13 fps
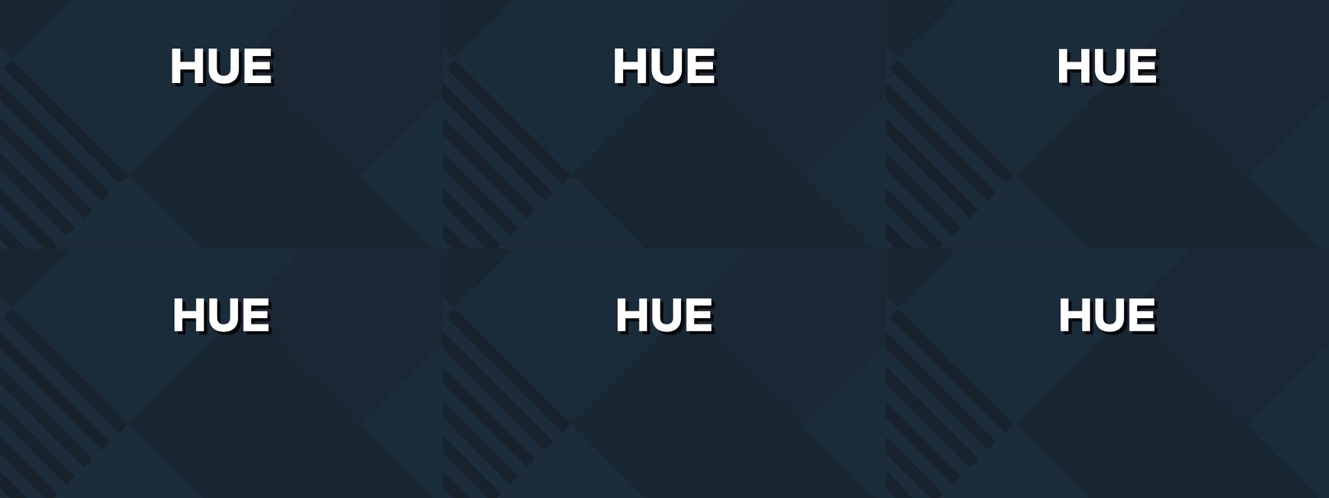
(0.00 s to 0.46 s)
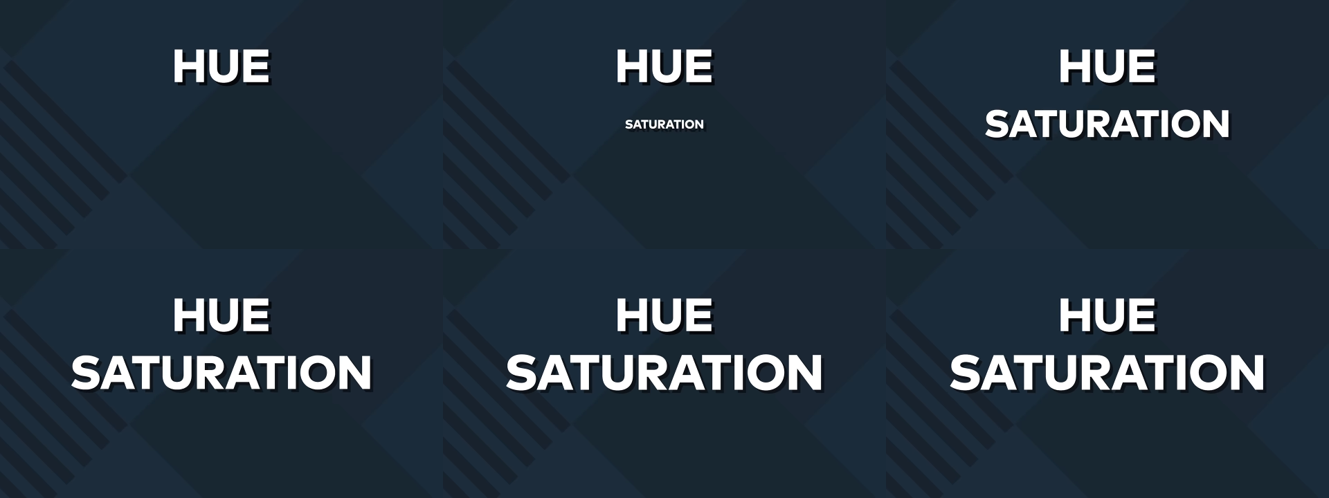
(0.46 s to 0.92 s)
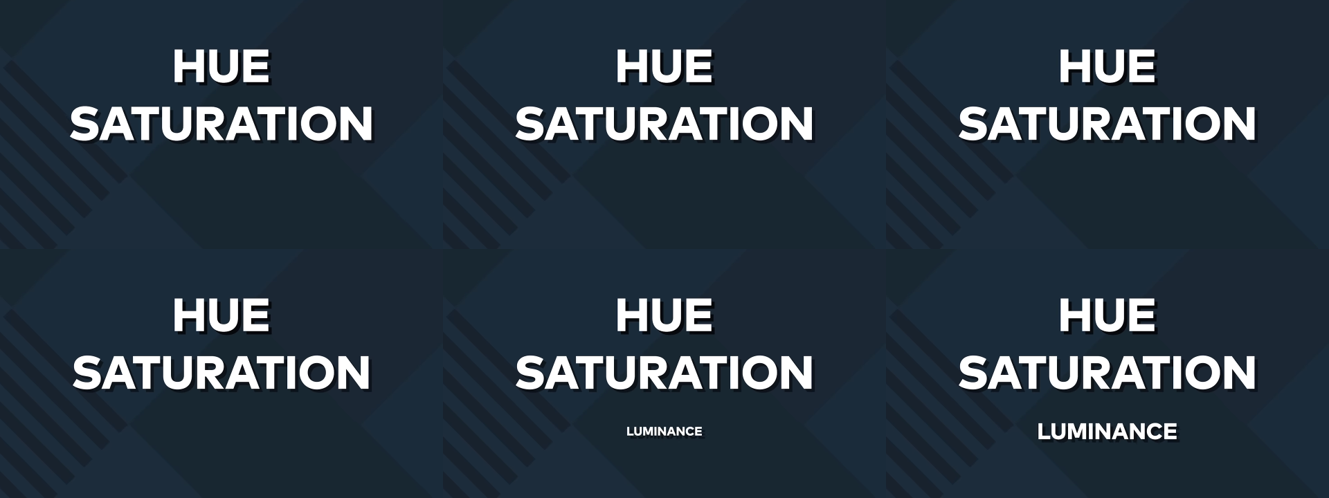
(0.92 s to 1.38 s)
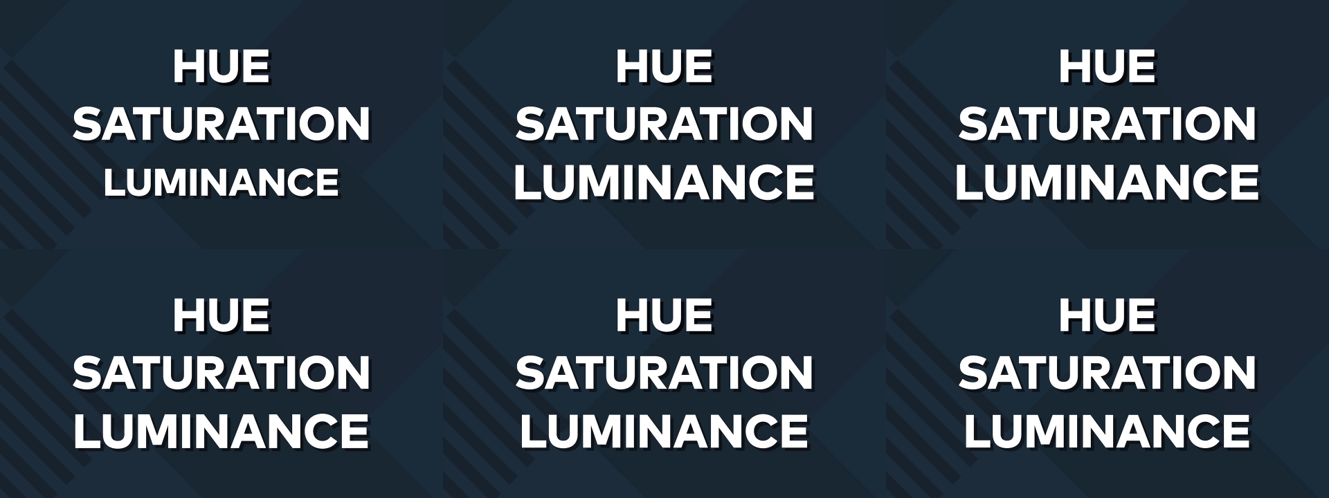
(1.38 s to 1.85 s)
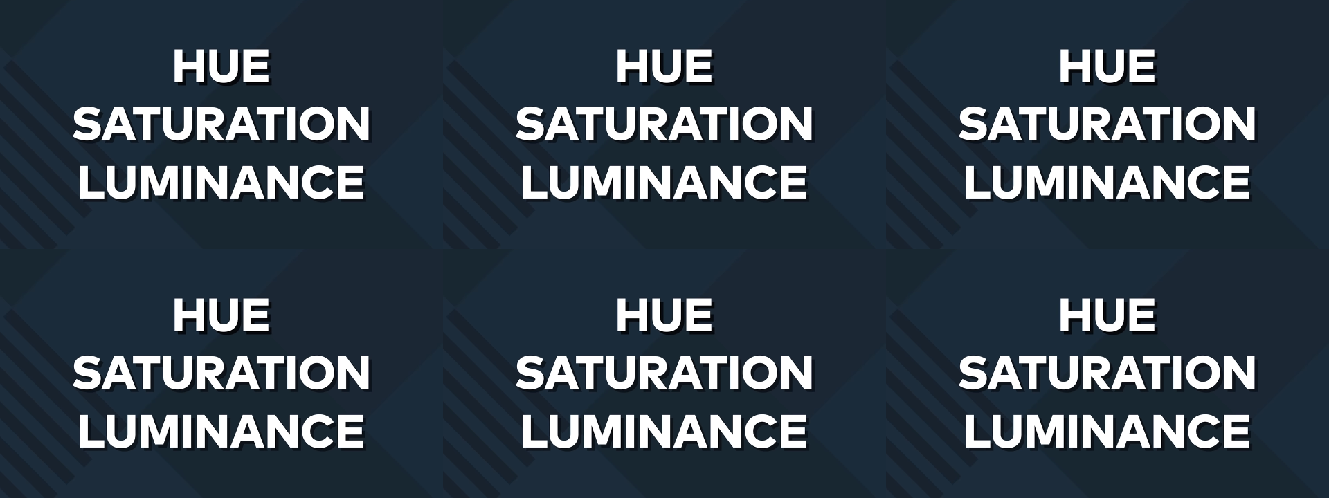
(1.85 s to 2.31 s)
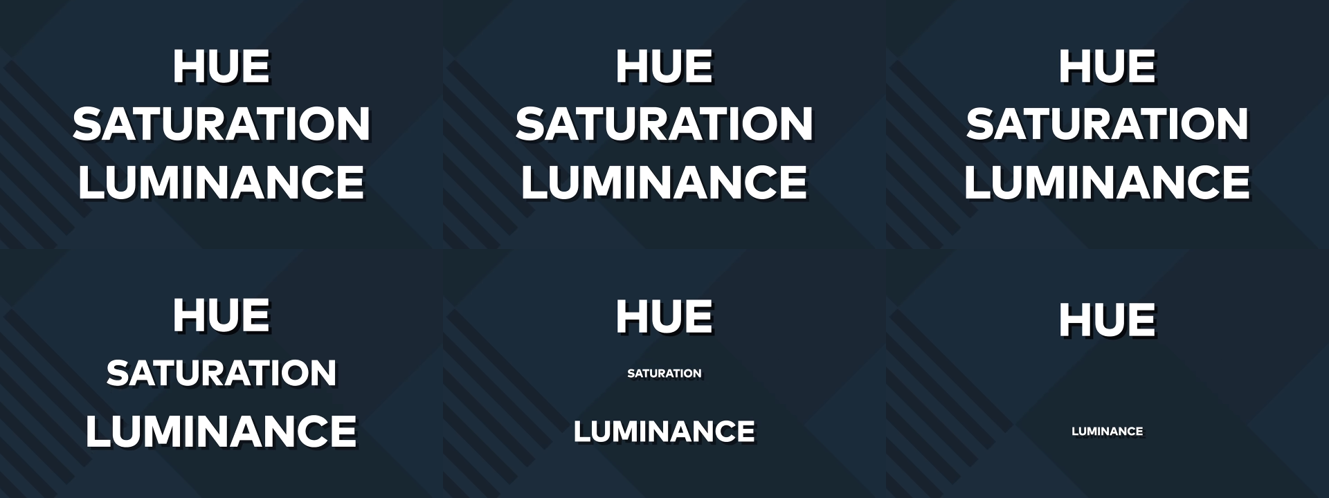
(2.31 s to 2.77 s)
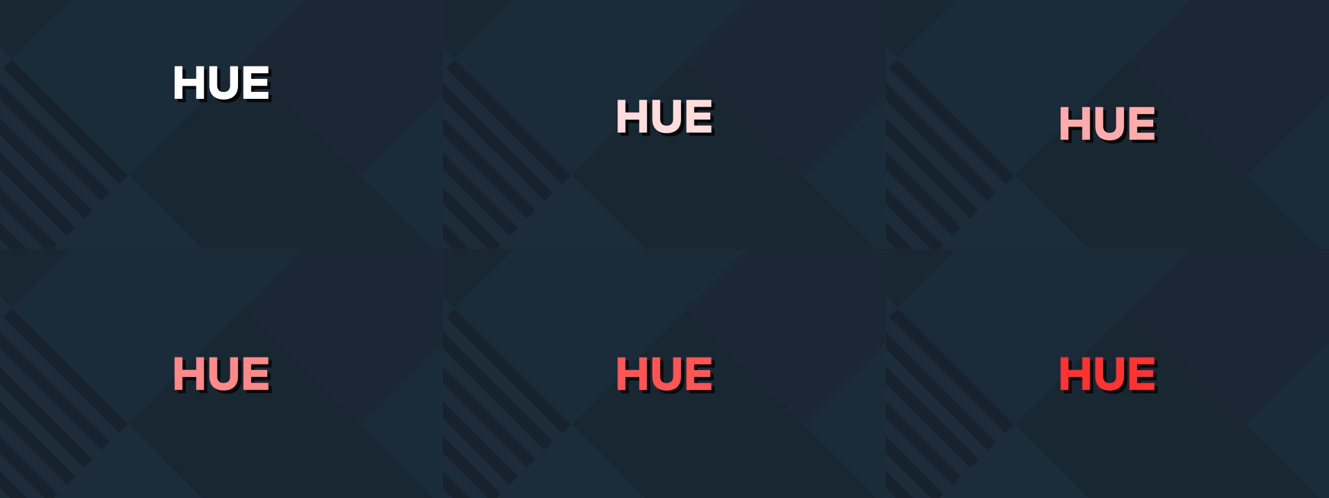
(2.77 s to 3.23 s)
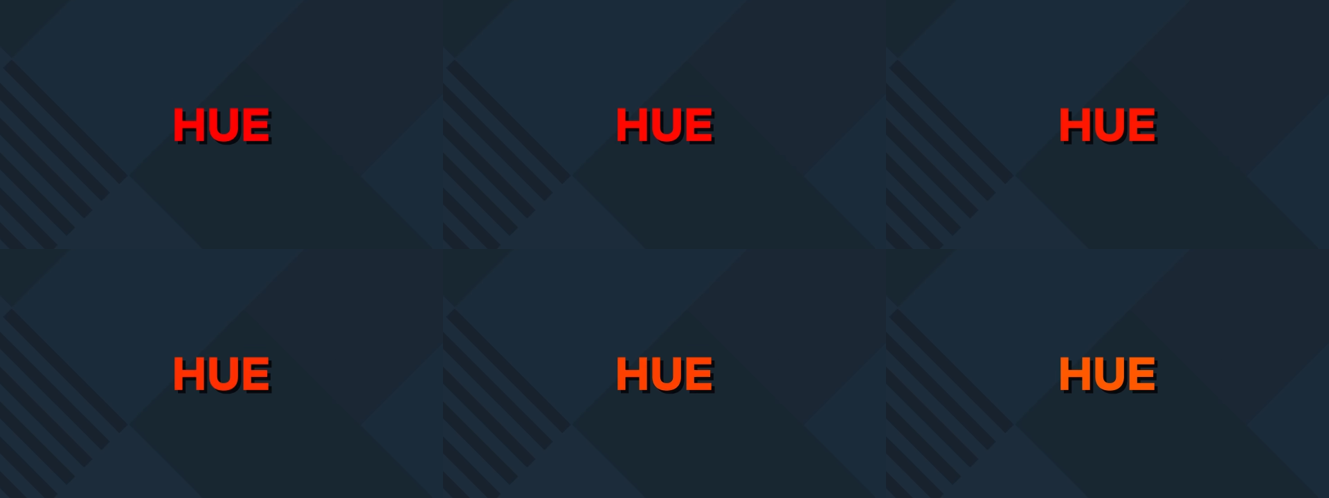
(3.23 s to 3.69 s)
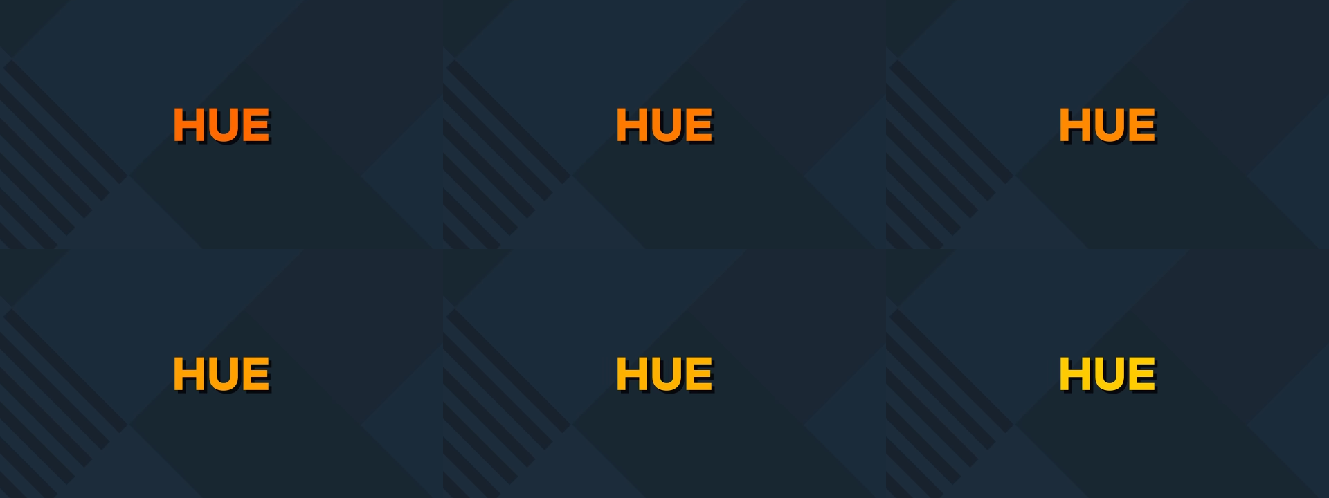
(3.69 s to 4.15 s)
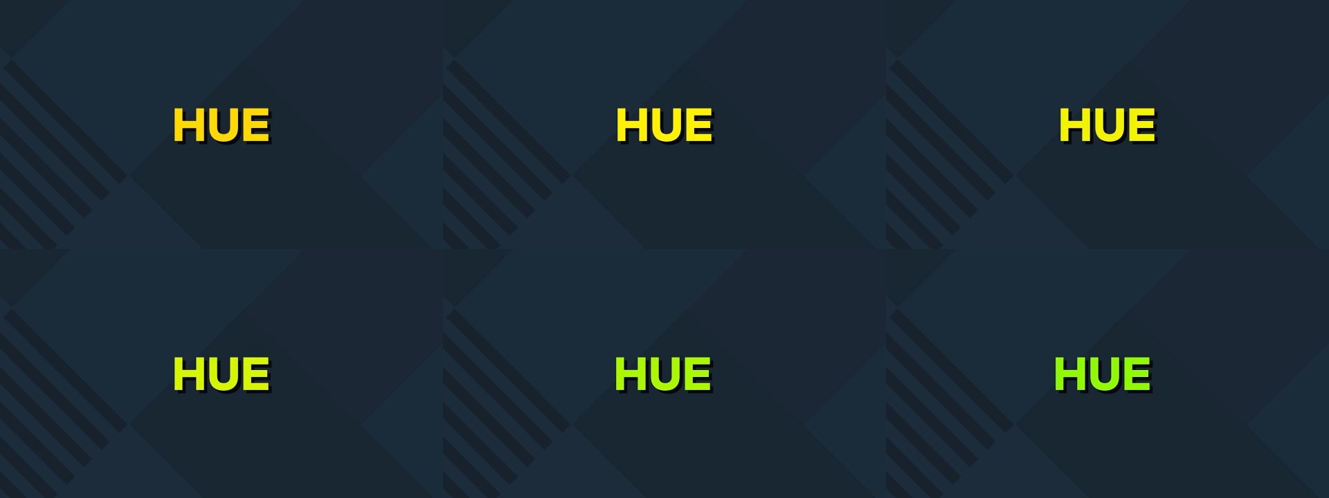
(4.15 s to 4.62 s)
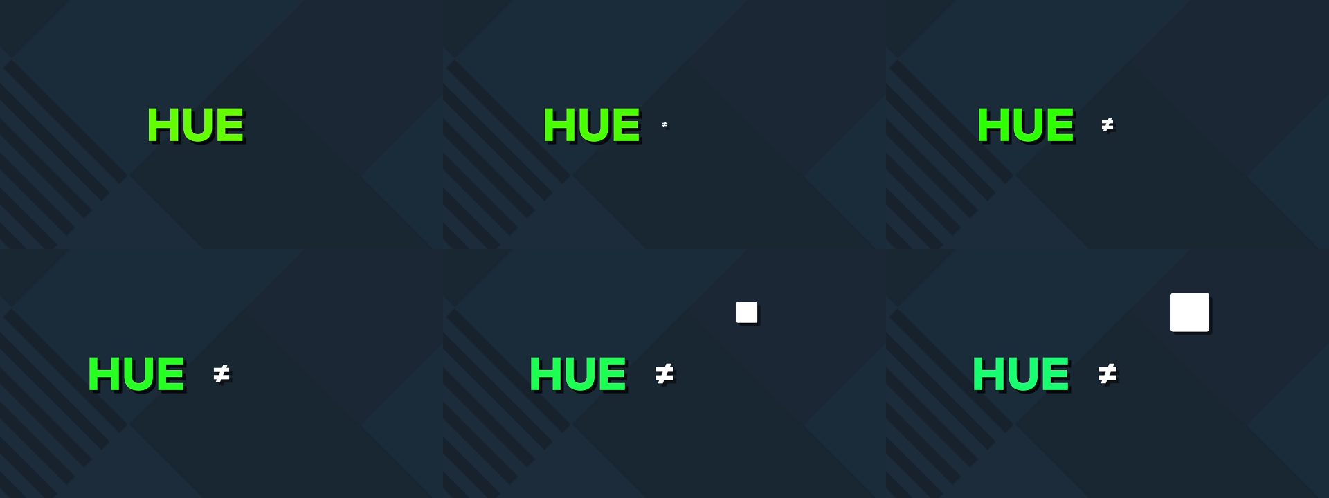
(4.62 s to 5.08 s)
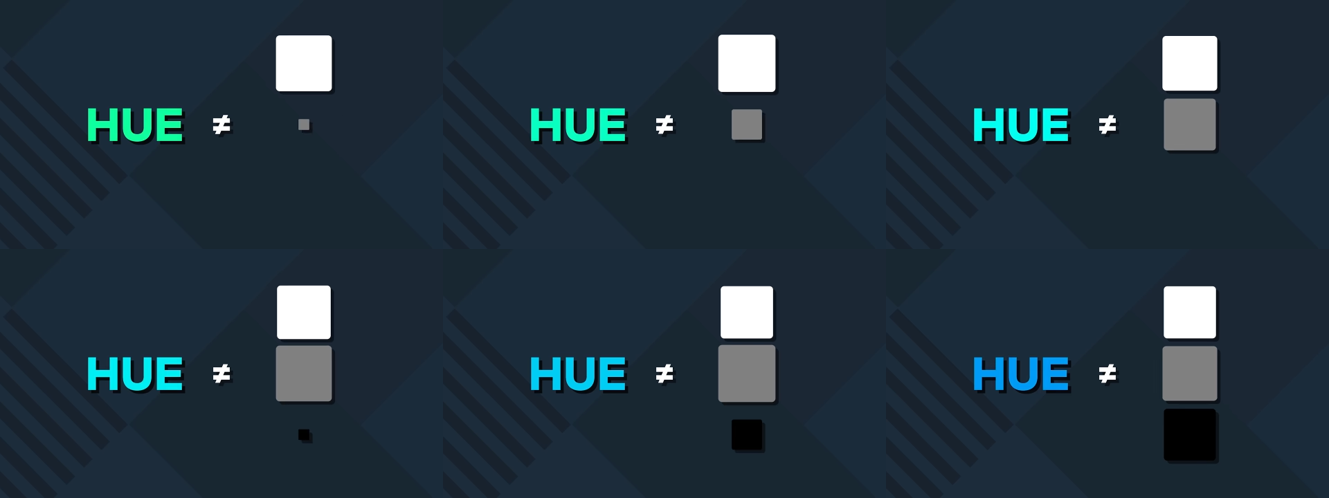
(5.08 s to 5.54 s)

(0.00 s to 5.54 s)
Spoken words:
[unreadable: no face in view]